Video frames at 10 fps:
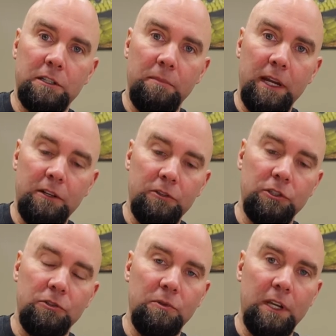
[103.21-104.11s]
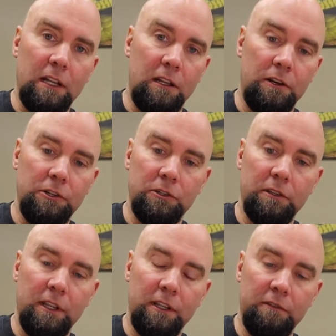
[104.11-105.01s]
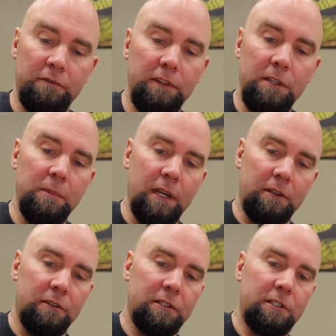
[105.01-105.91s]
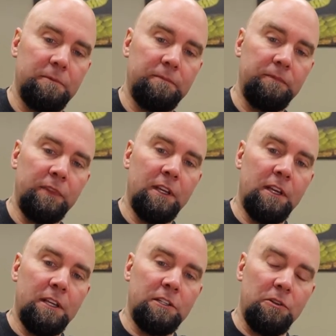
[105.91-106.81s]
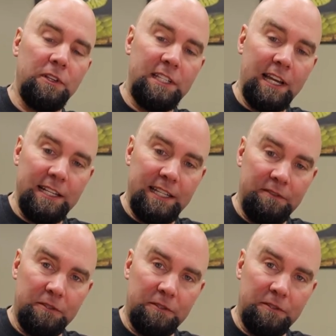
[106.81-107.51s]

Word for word: the males do get larger than the females. So these guys have